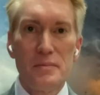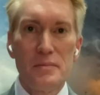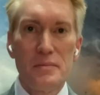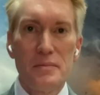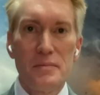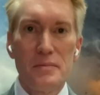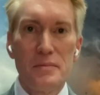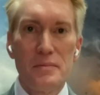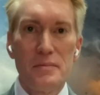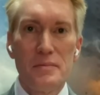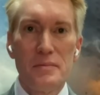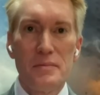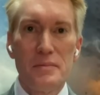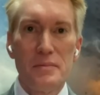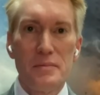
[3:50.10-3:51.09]

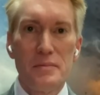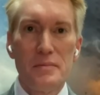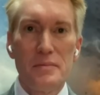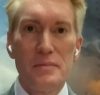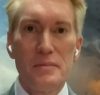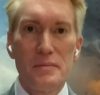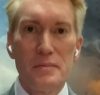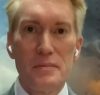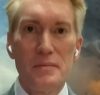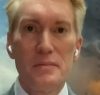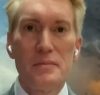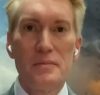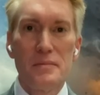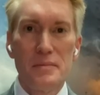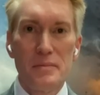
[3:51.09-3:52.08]

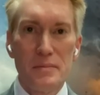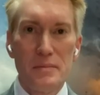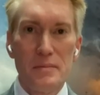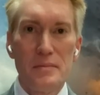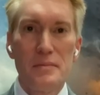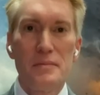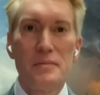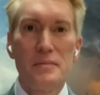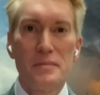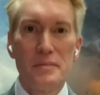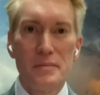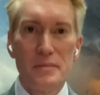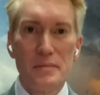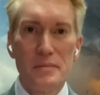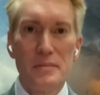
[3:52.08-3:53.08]

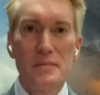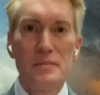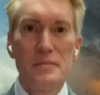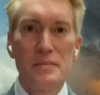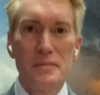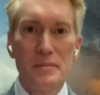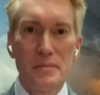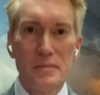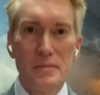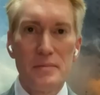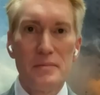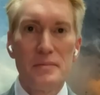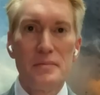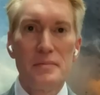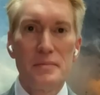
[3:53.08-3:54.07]

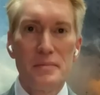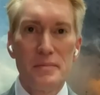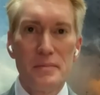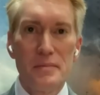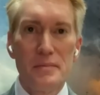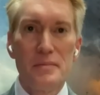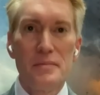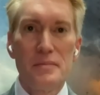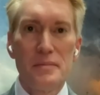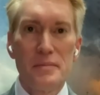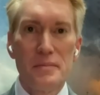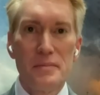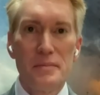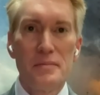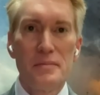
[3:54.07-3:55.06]

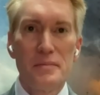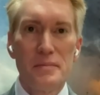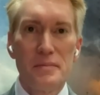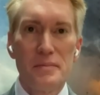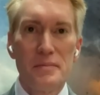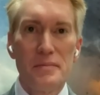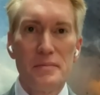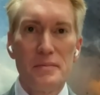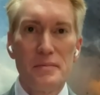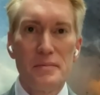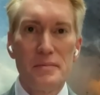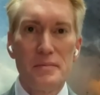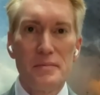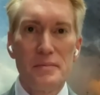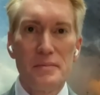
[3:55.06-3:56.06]

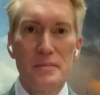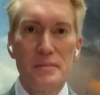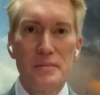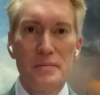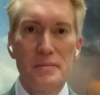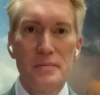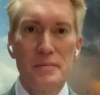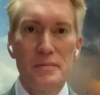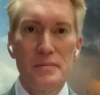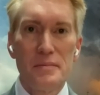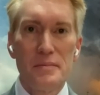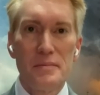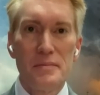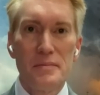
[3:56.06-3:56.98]
This person isn't speaking.